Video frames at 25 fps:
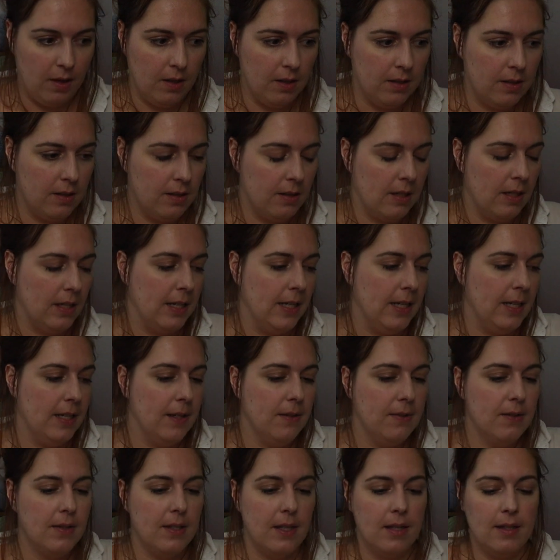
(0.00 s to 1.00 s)

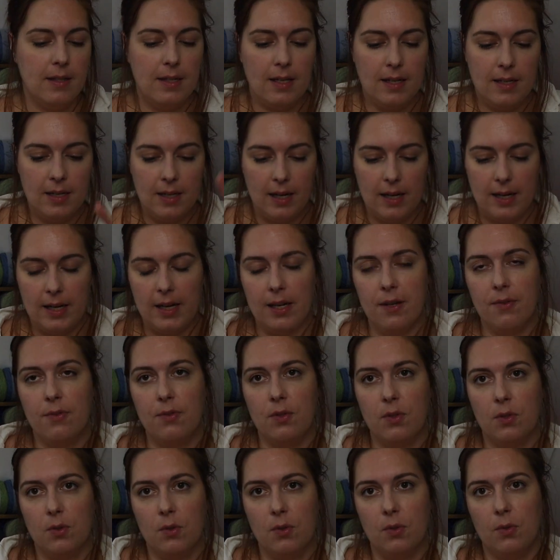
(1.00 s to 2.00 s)
sleeves, and then I have
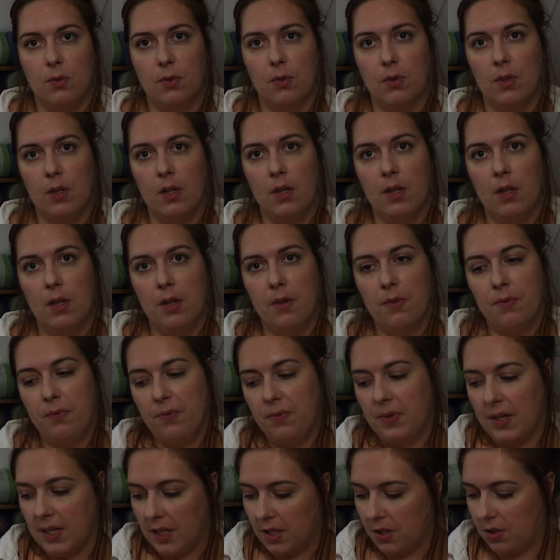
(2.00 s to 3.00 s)
to
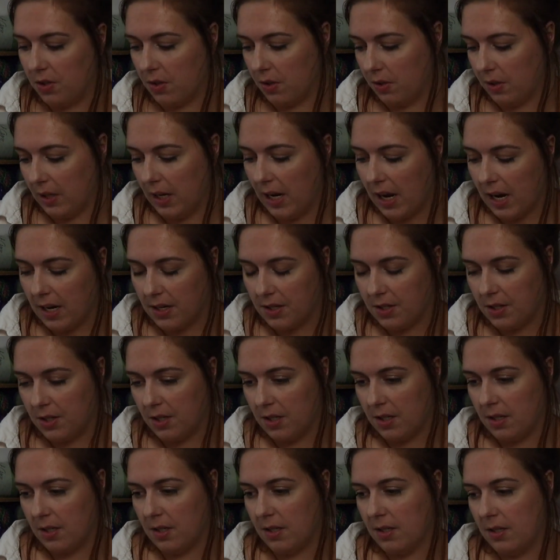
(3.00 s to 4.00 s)
finish all the
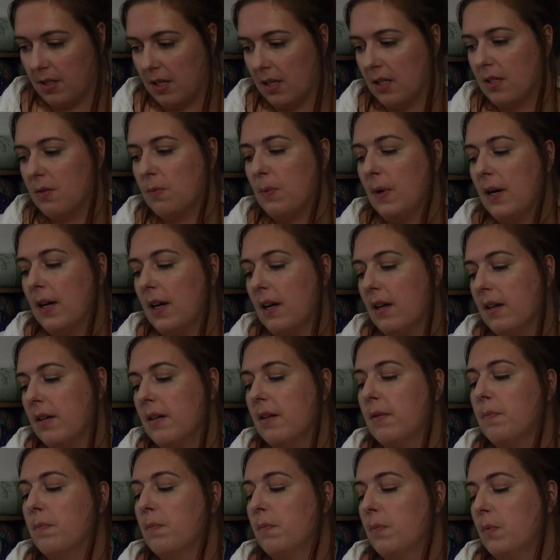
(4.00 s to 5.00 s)
edges. That's why
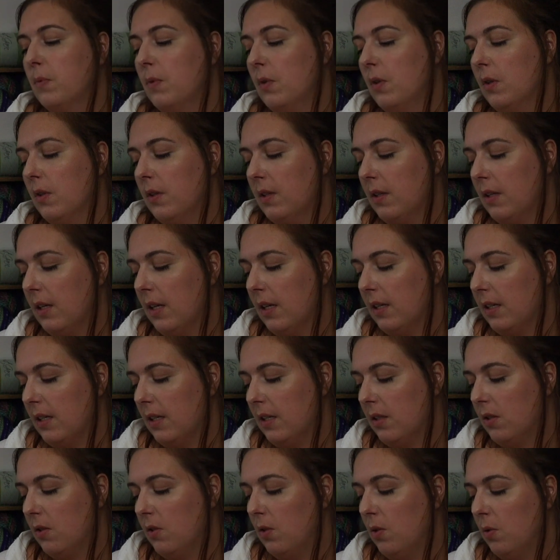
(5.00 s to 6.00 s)
I'm not
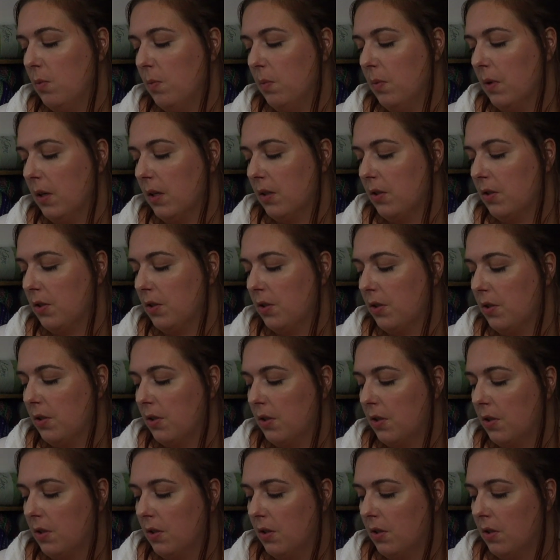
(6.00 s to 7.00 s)
getting too
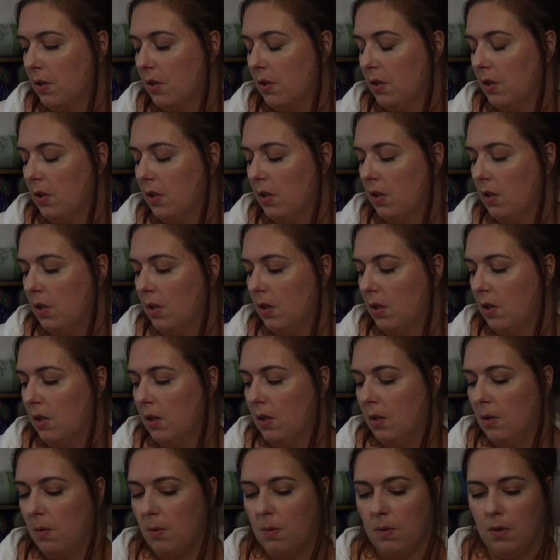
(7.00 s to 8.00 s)
much,
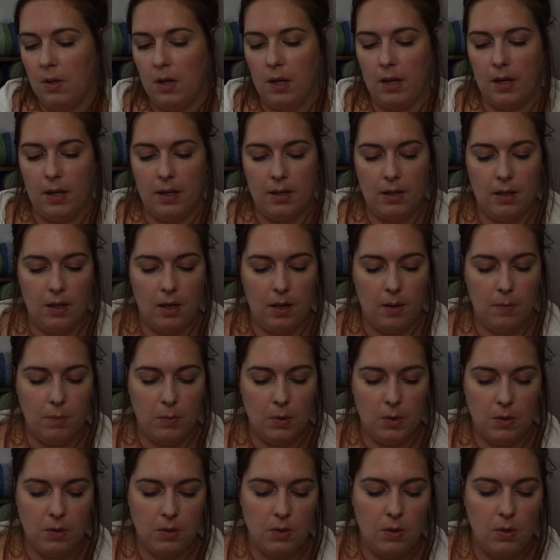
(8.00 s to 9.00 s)
I'm
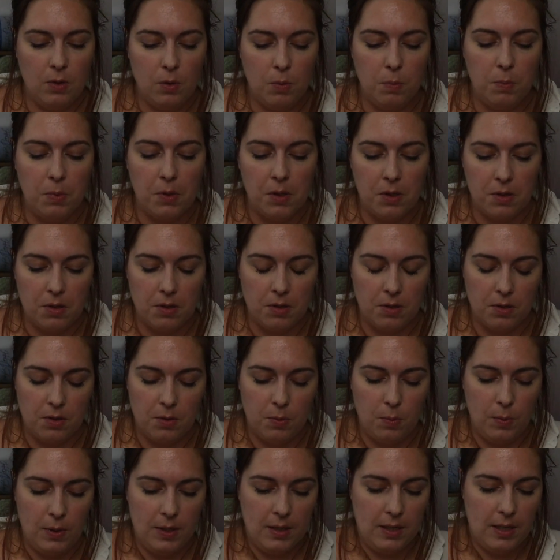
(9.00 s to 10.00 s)
not too bothered
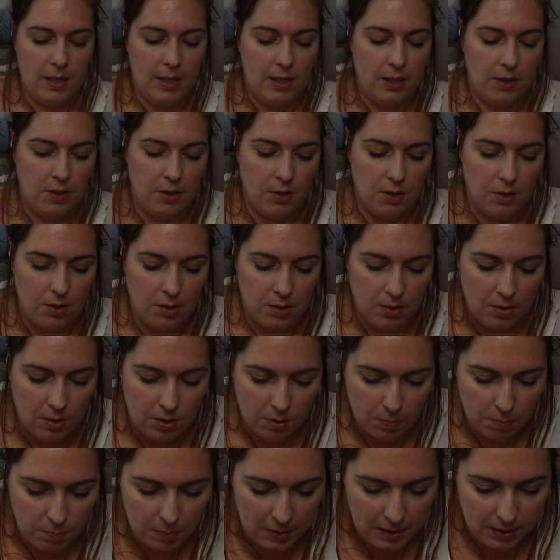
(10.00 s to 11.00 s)
with the edges
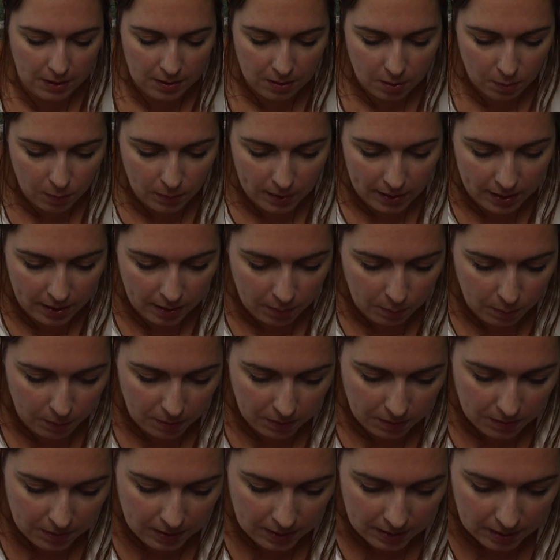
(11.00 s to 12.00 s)
not being the way I
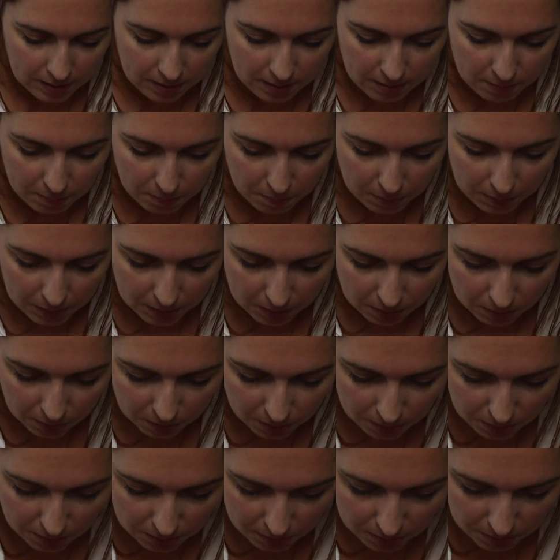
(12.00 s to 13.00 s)
want it,
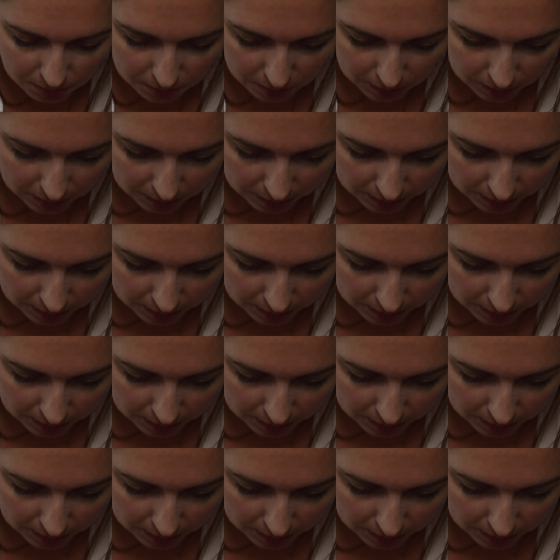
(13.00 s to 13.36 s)
because